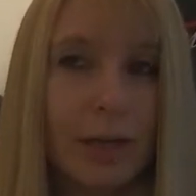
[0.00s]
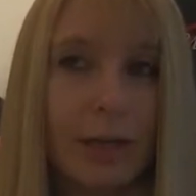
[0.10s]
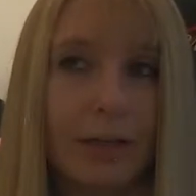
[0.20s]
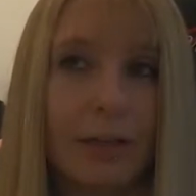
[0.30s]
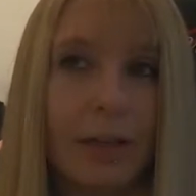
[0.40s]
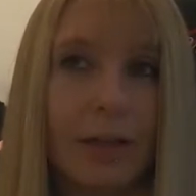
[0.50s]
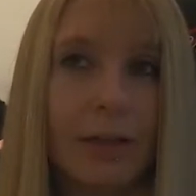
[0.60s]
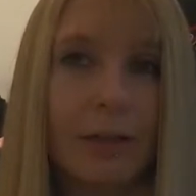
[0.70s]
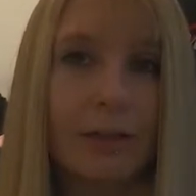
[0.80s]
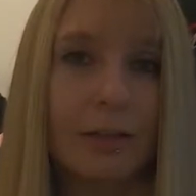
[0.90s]
and
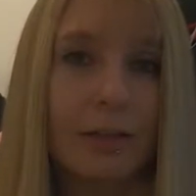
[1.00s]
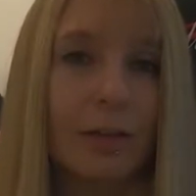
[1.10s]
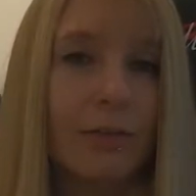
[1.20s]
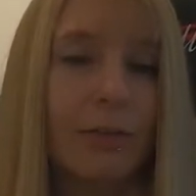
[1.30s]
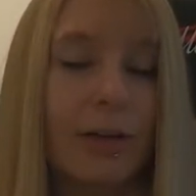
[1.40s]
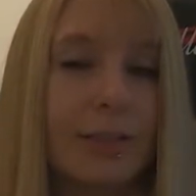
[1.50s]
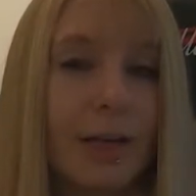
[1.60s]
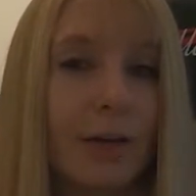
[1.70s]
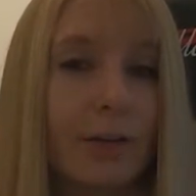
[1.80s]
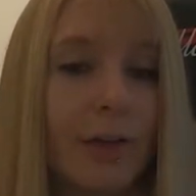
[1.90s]
then I find
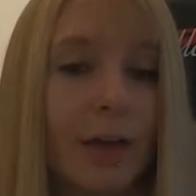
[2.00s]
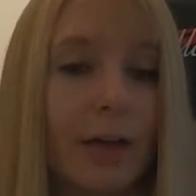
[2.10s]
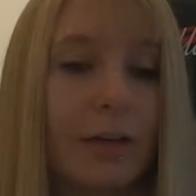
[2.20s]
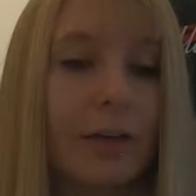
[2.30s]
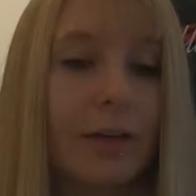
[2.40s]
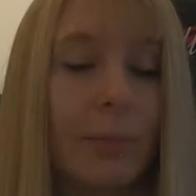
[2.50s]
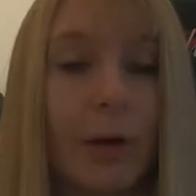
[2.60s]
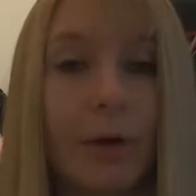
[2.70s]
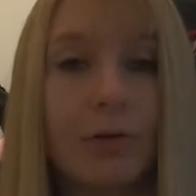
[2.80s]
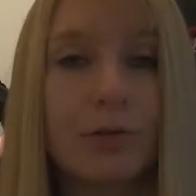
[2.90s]
out that
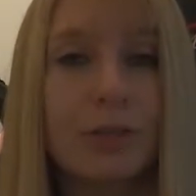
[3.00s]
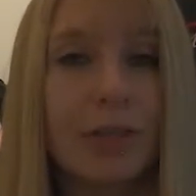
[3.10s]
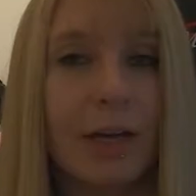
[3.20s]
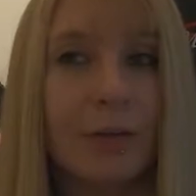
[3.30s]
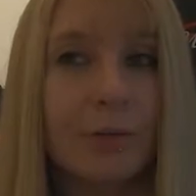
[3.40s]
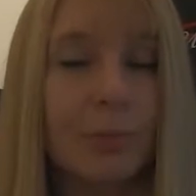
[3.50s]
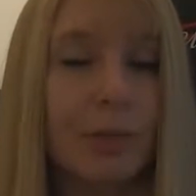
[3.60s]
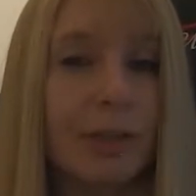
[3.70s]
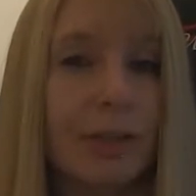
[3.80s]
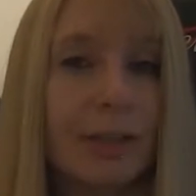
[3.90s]
my ultrasounds were
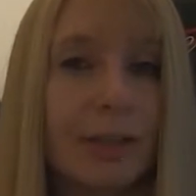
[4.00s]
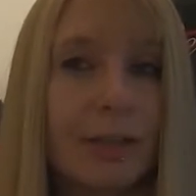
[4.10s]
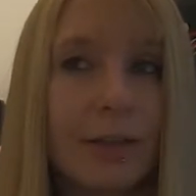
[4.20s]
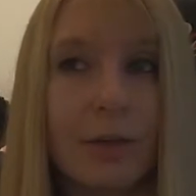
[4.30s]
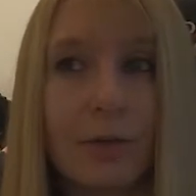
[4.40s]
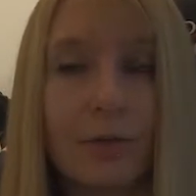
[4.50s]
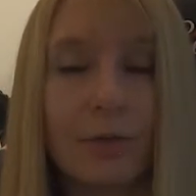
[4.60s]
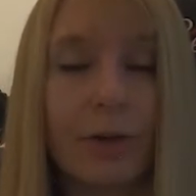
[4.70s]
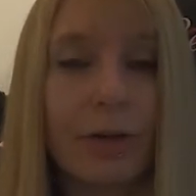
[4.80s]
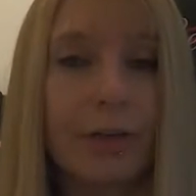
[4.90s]
pretty clear. They couldn't
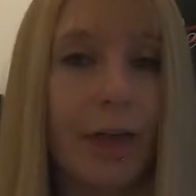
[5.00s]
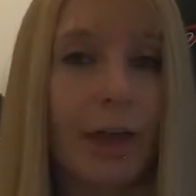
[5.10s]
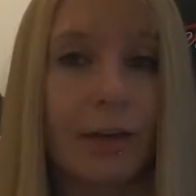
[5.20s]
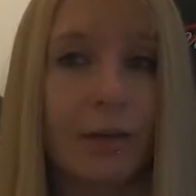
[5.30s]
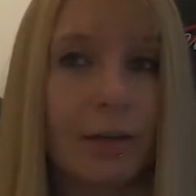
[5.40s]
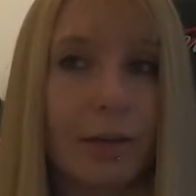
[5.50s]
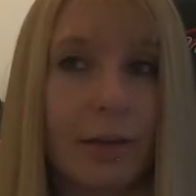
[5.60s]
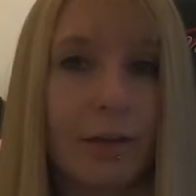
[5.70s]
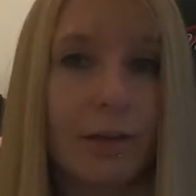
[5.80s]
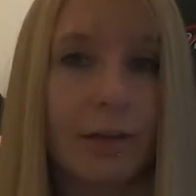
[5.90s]
find
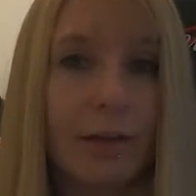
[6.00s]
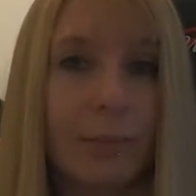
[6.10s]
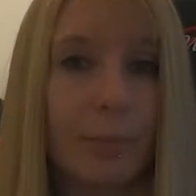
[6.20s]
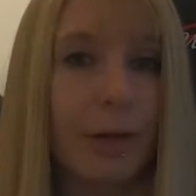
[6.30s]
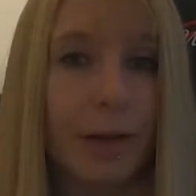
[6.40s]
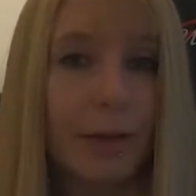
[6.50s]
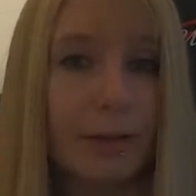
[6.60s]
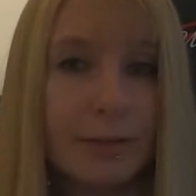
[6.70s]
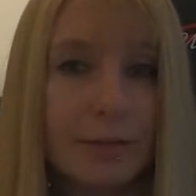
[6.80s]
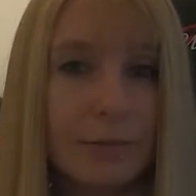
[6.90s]
anything in my
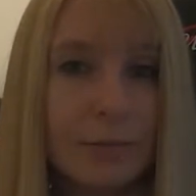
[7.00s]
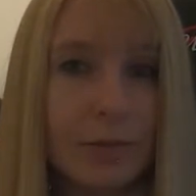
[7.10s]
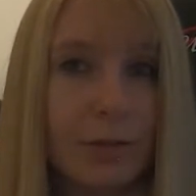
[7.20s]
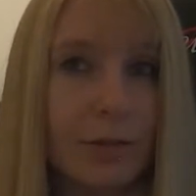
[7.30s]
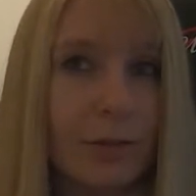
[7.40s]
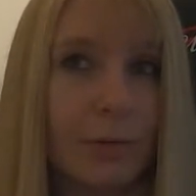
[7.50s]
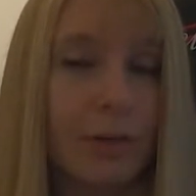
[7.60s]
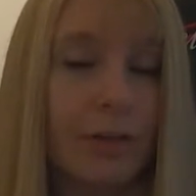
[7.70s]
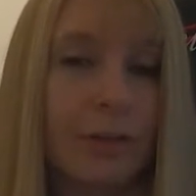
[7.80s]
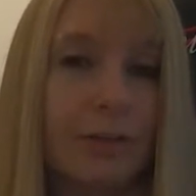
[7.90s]
legs, so they were
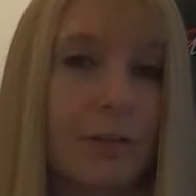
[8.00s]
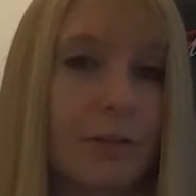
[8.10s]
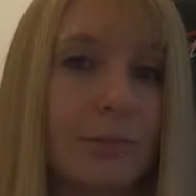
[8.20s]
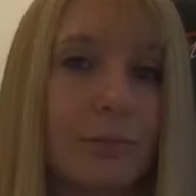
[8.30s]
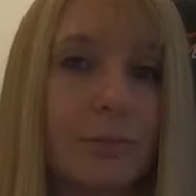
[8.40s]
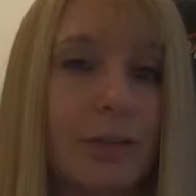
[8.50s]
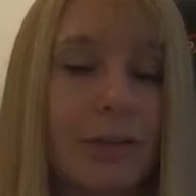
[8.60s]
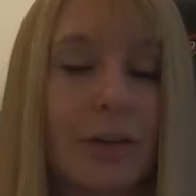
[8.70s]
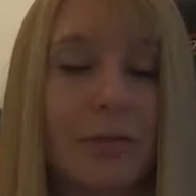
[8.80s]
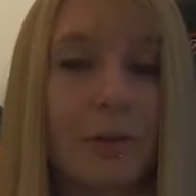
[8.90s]
like, they'd
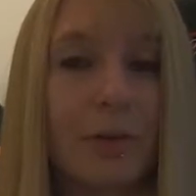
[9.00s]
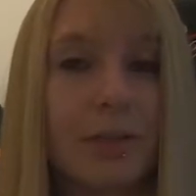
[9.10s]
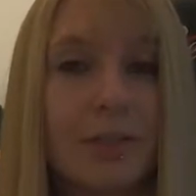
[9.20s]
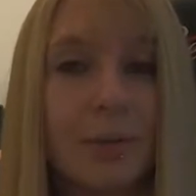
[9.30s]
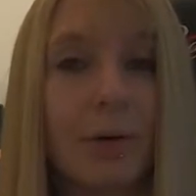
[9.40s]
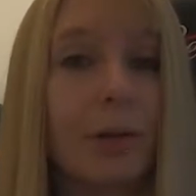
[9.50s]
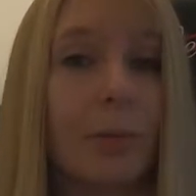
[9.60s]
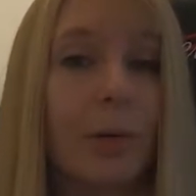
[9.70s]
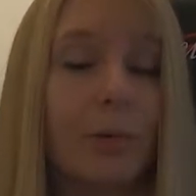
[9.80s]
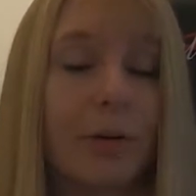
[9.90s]
have no idea where the
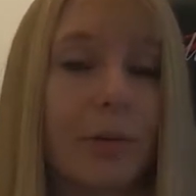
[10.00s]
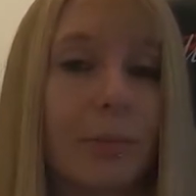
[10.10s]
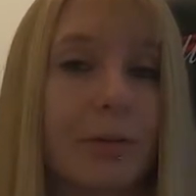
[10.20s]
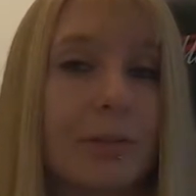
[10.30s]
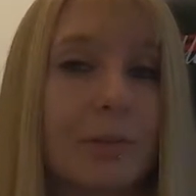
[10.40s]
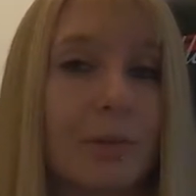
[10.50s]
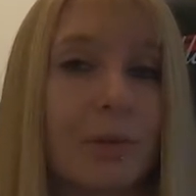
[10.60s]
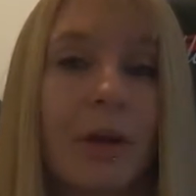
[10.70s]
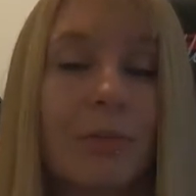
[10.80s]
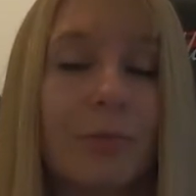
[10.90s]
pulmonary embolism would have
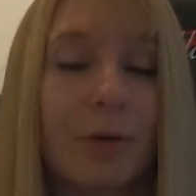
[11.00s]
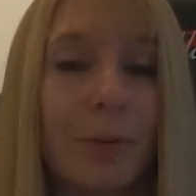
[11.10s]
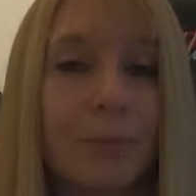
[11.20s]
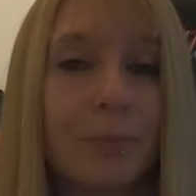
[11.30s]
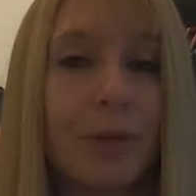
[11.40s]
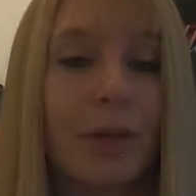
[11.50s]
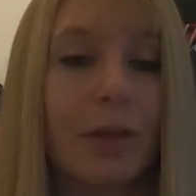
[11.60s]
come from.